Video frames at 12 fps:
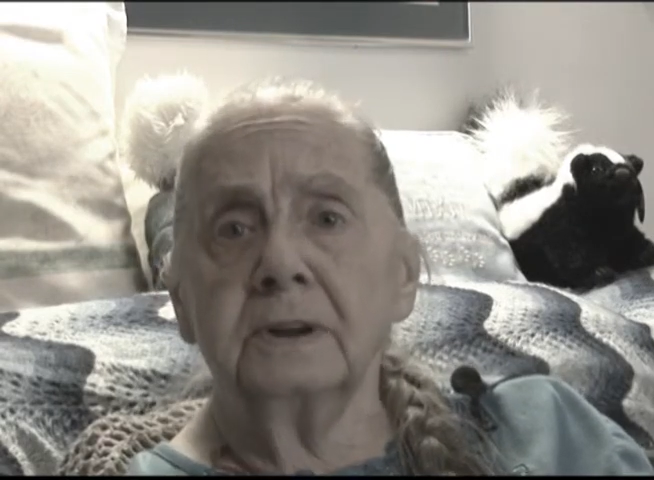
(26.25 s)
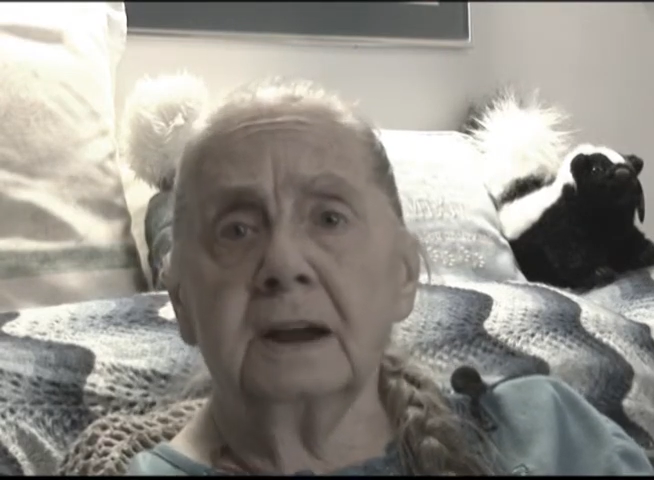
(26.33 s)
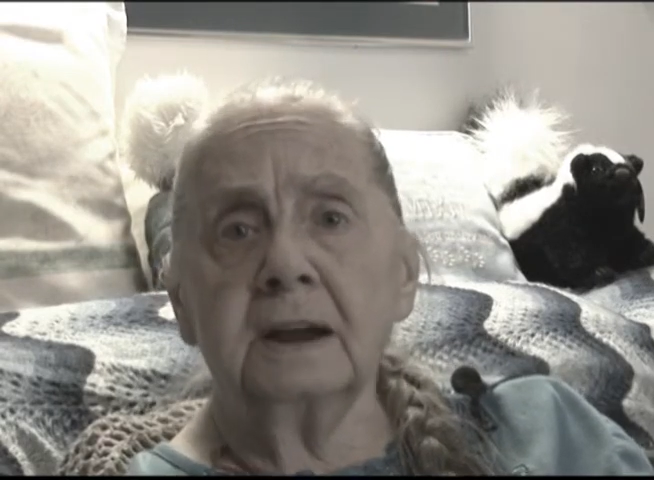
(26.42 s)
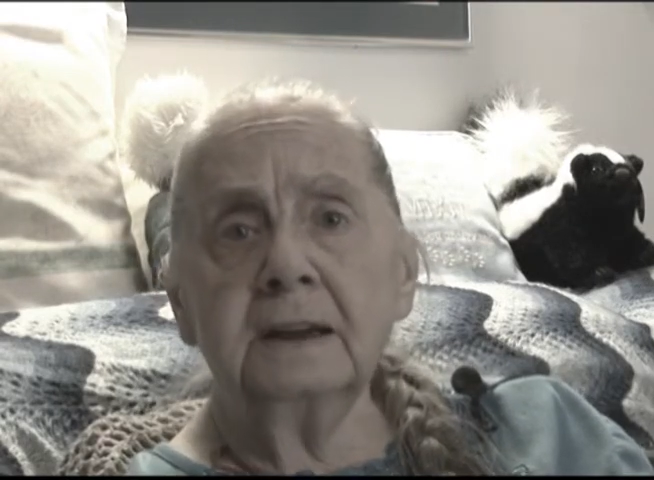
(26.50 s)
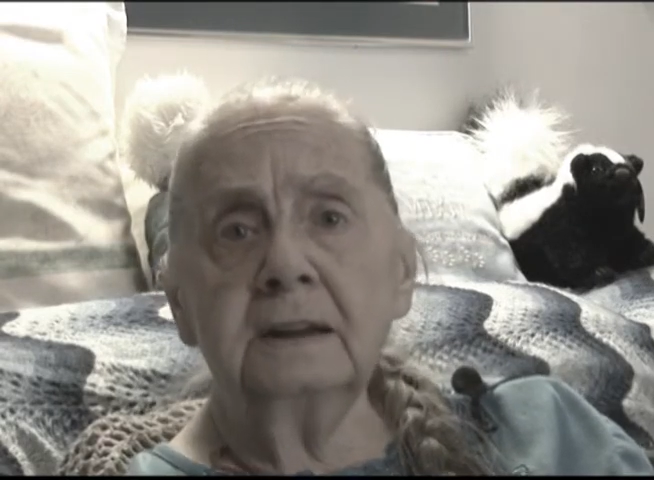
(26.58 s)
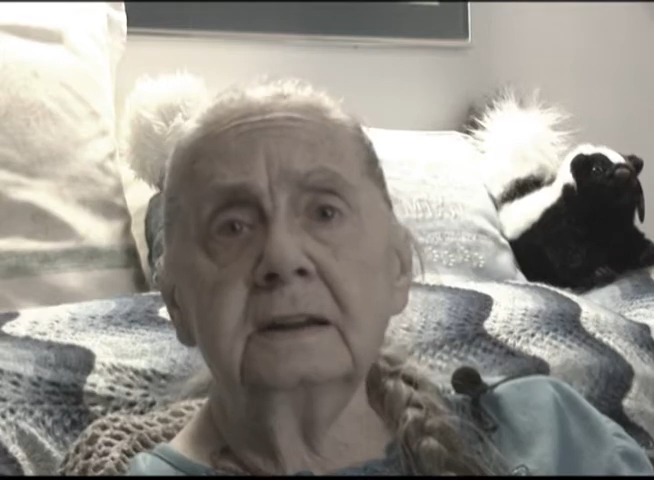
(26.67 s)

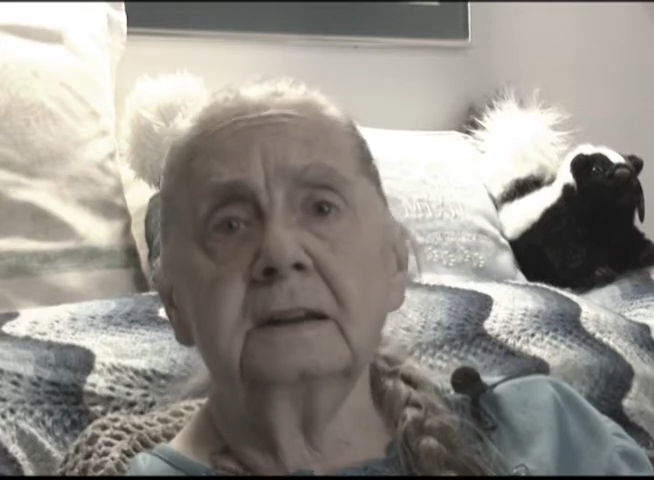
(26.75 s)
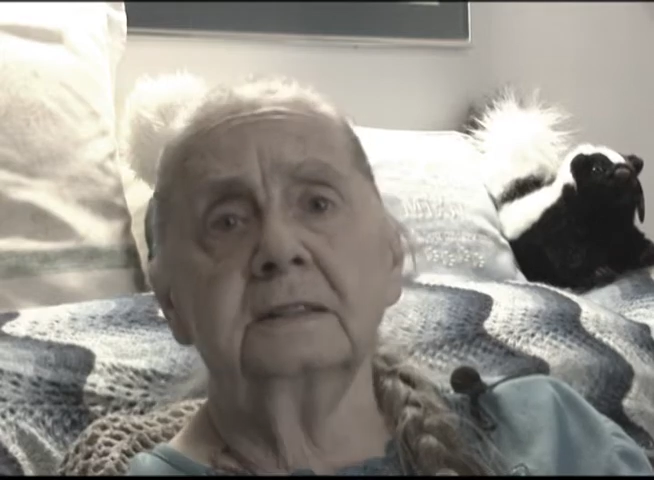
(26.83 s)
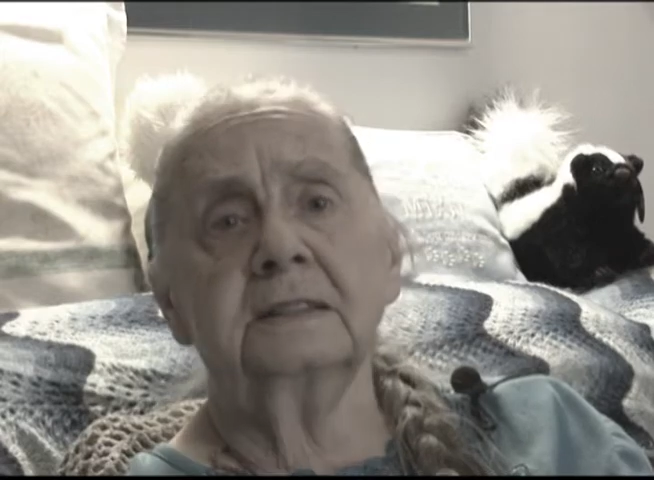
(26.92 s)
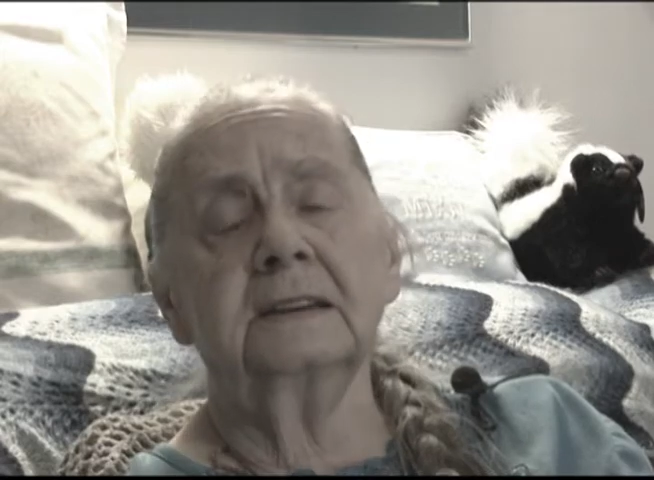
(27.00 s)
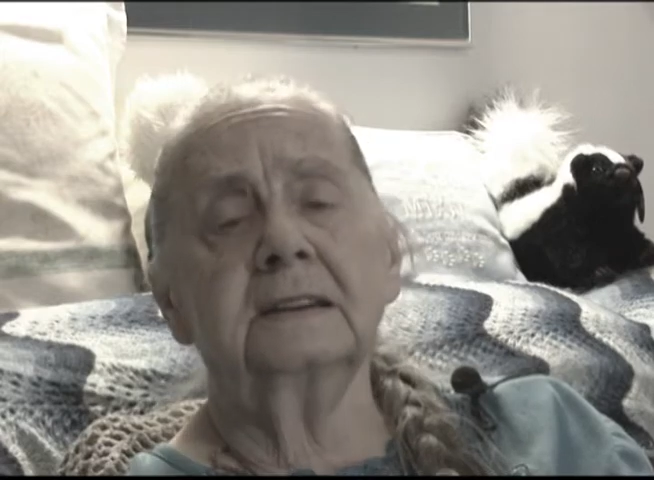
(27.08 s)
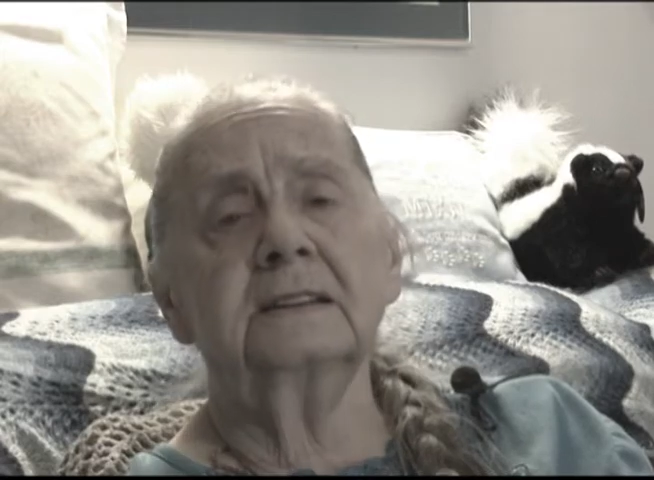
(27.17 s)
9
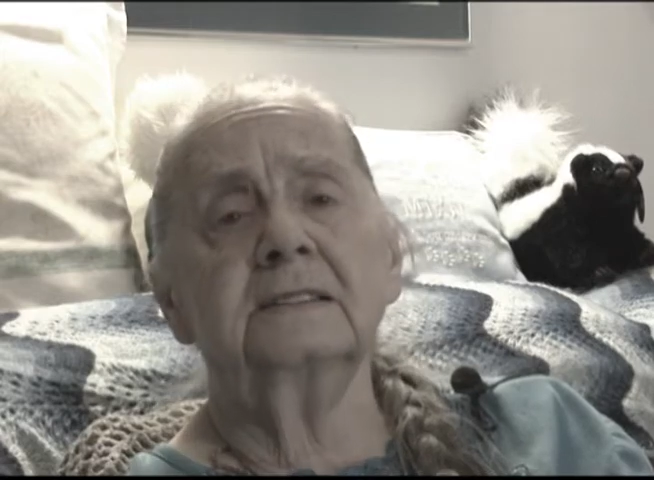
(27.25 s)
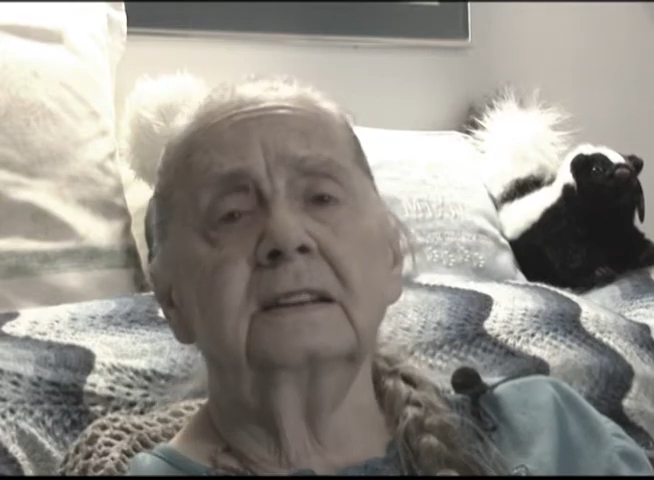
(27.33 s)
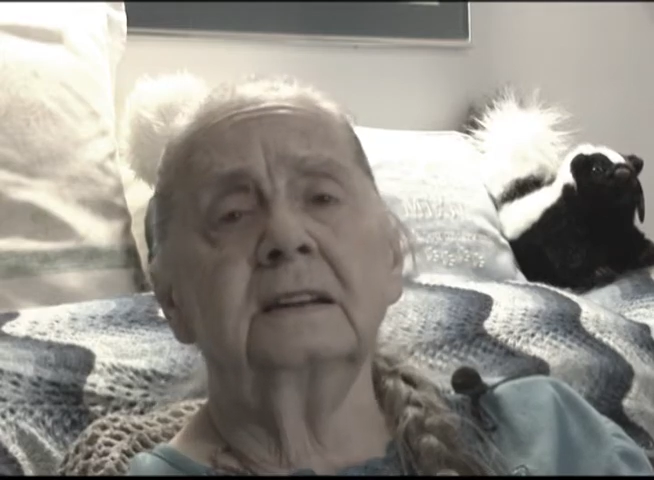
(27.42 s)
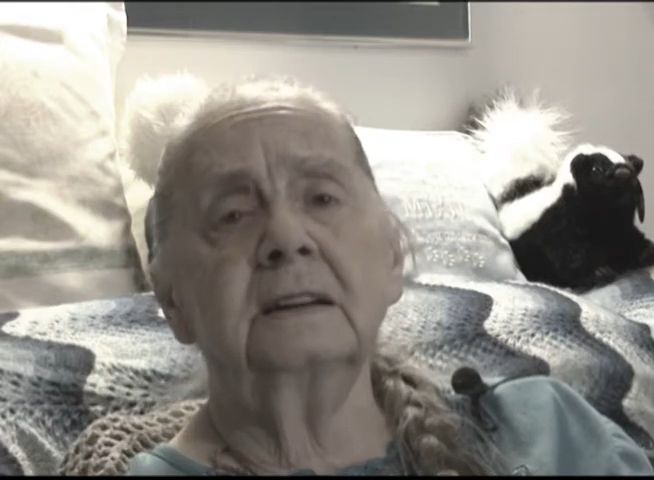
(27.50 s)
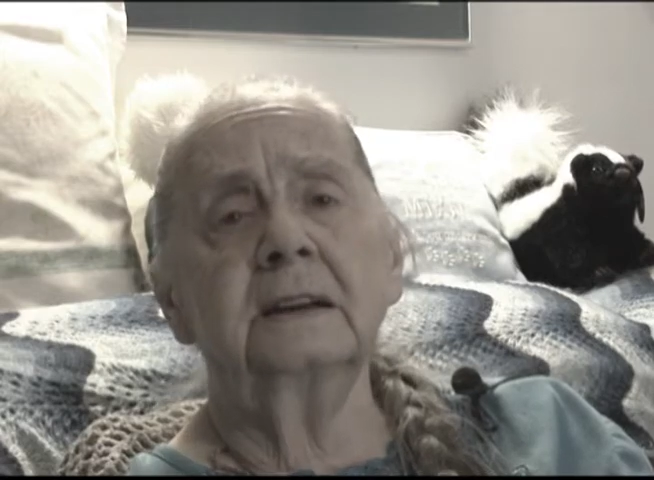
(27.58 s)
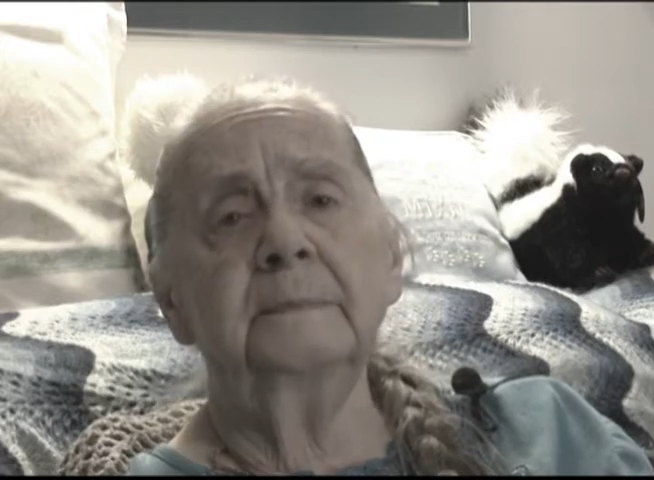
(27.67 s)
at that
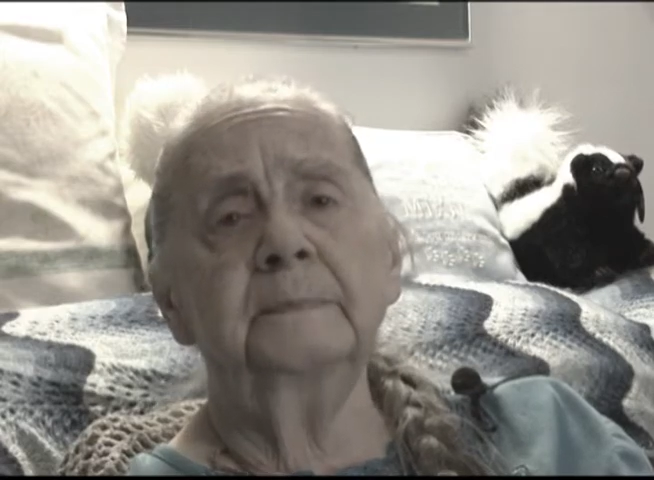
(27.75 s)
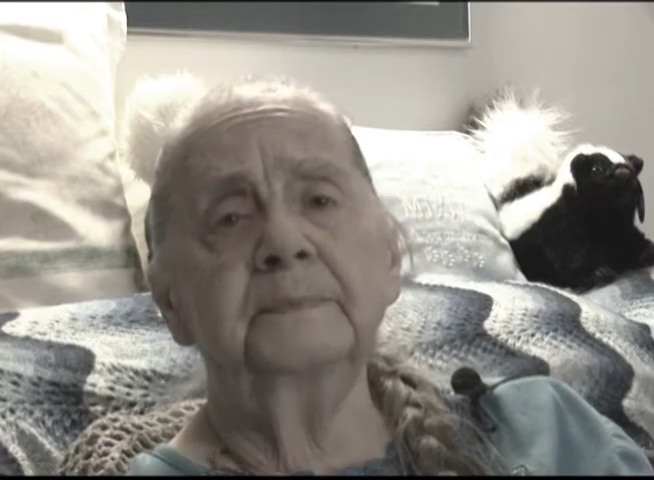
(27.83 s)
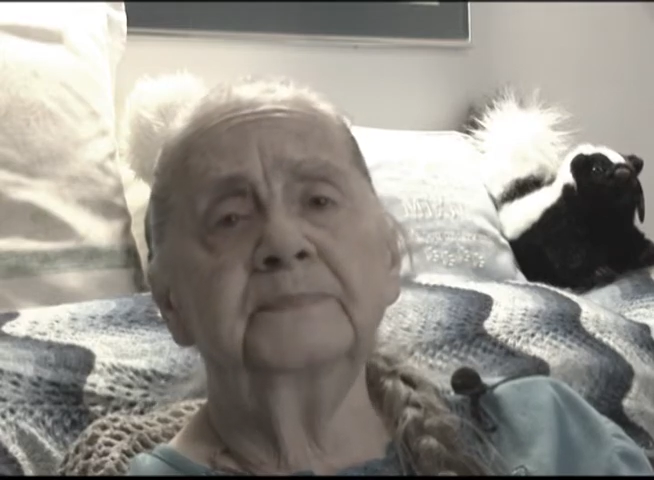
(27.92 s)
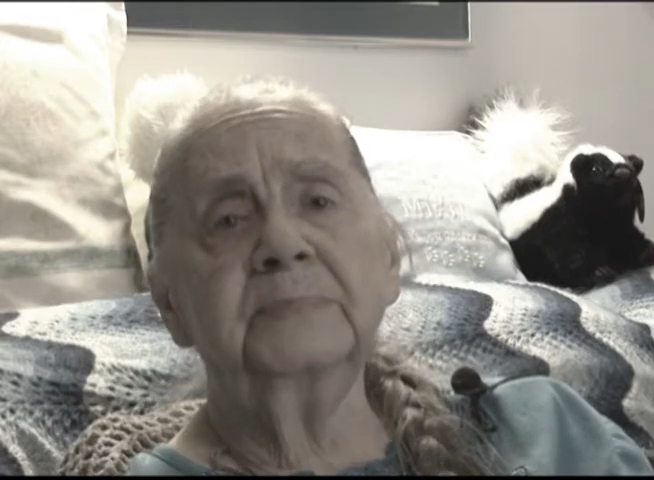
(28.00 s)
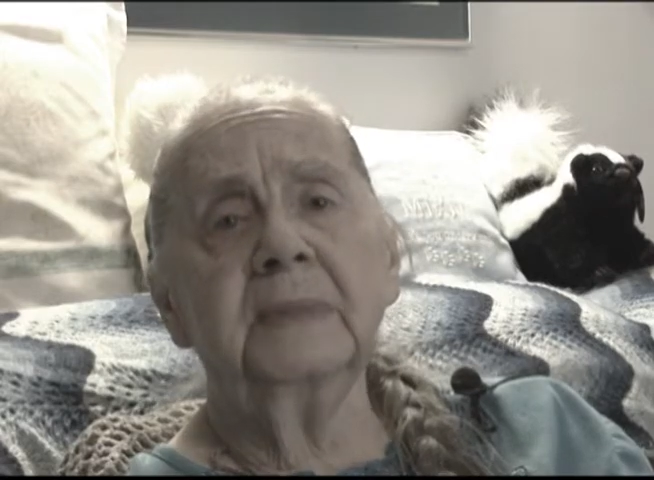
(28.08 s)
time,